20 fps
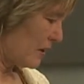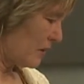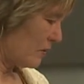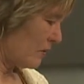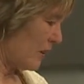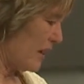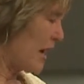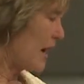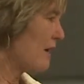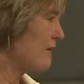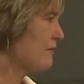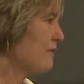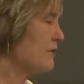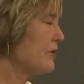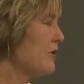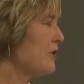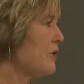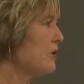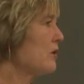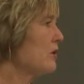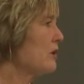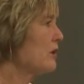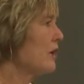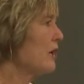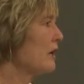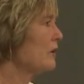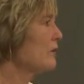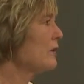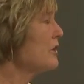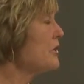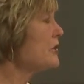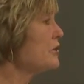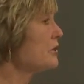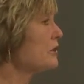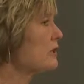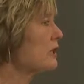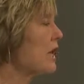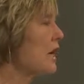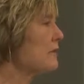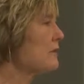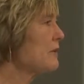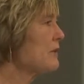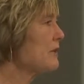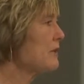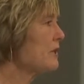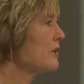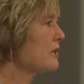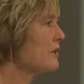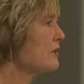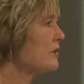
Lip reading: We have new regional climate